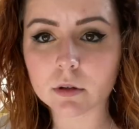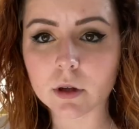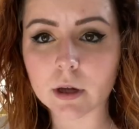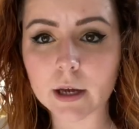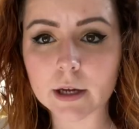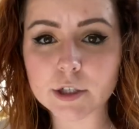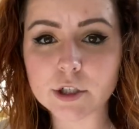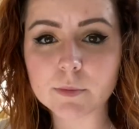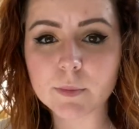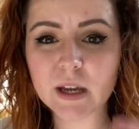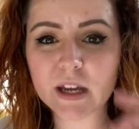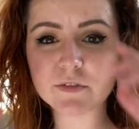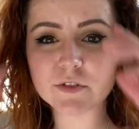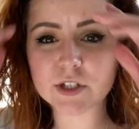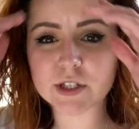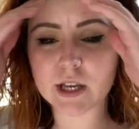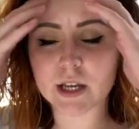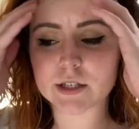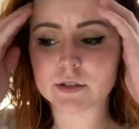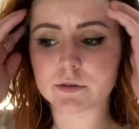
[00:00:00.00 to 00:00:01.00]
As you may have
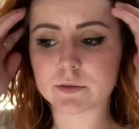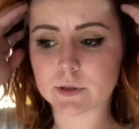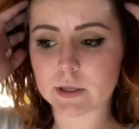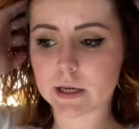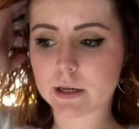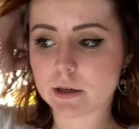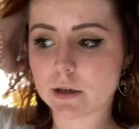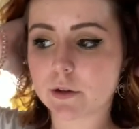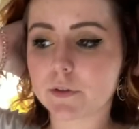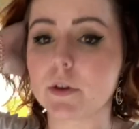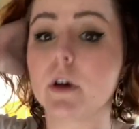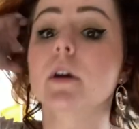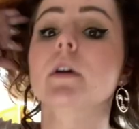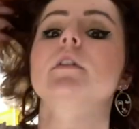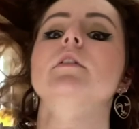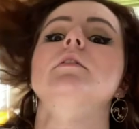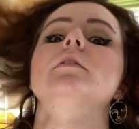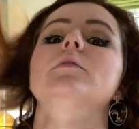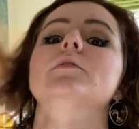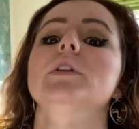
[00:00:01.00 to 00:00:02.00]
just guessed from that other
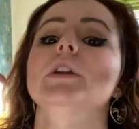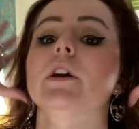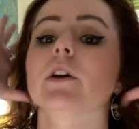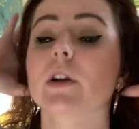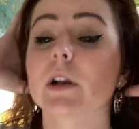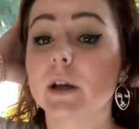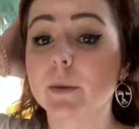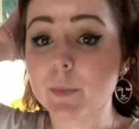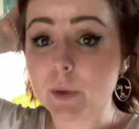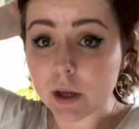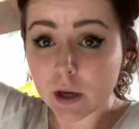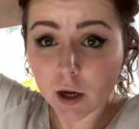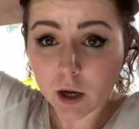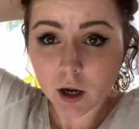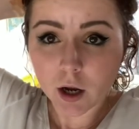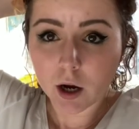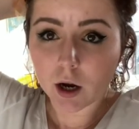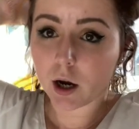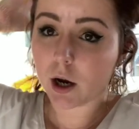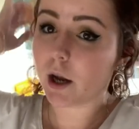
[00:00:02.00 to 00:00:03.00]
video clip,
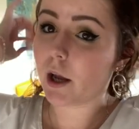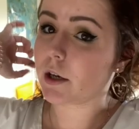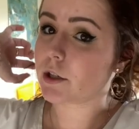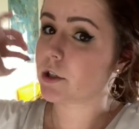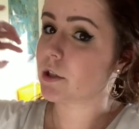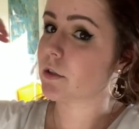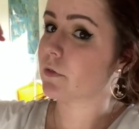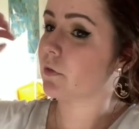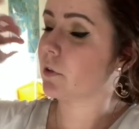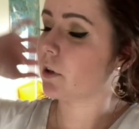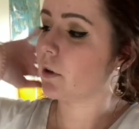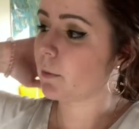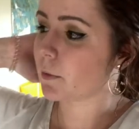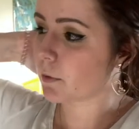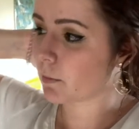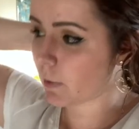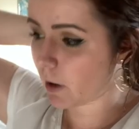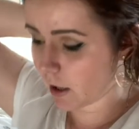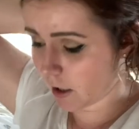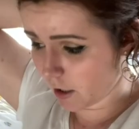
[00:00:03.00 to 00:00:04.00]
I just filmed
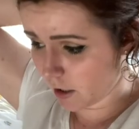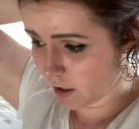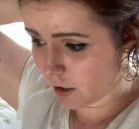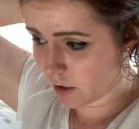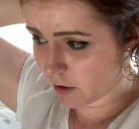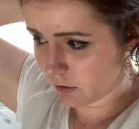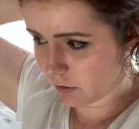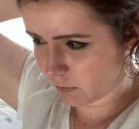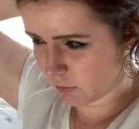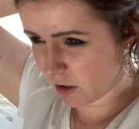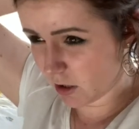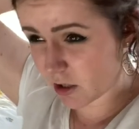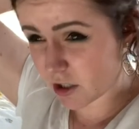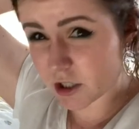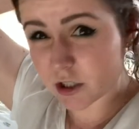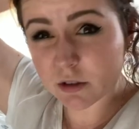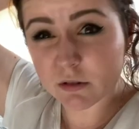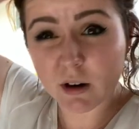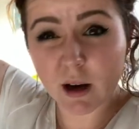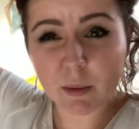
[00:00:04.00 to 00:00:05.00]
my
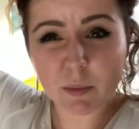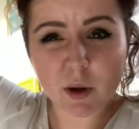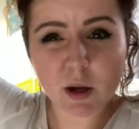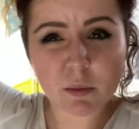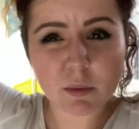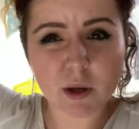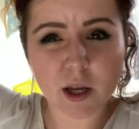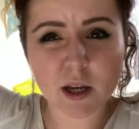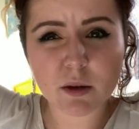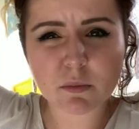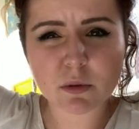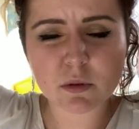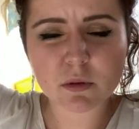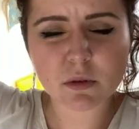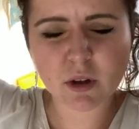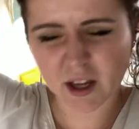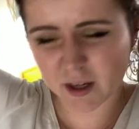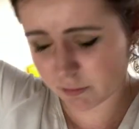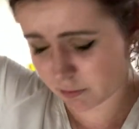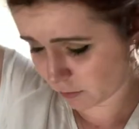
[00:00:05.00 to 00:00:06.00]
March wrap-up? April
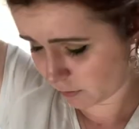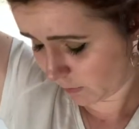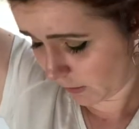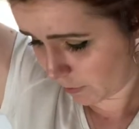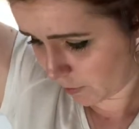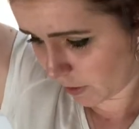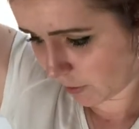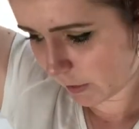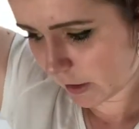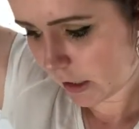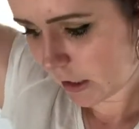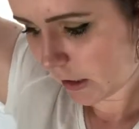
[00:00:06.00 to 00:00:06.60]
wrap-up.